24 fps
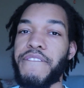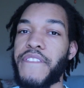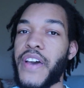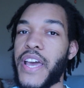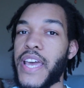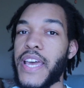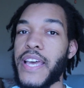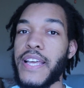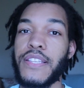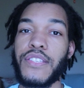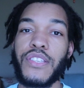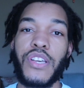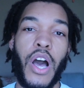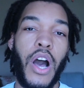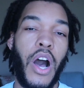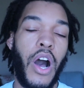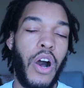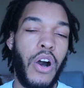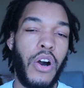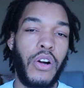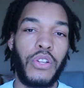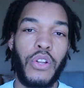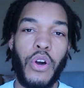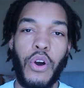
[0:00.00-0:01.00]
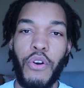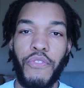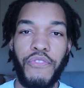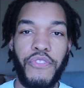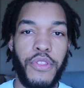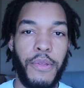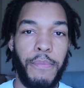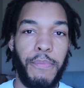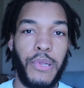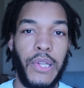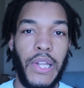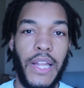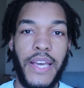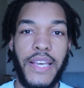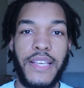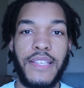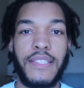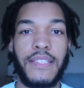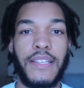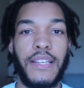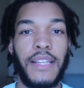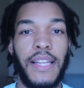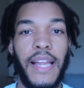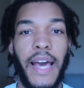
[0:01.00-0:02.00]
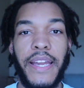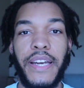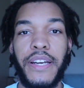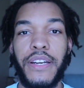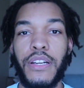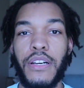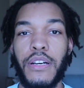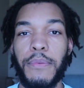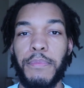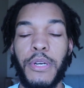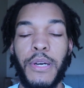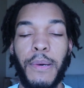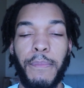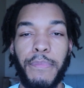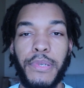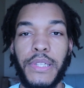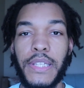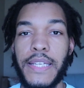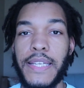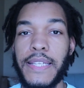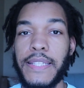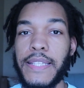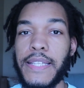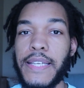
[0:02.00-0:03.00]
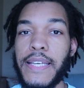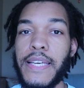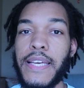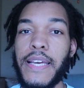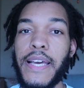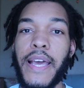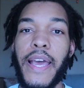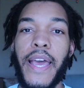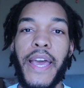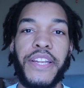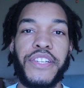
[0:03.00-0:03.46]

fans all over the place to light it up completely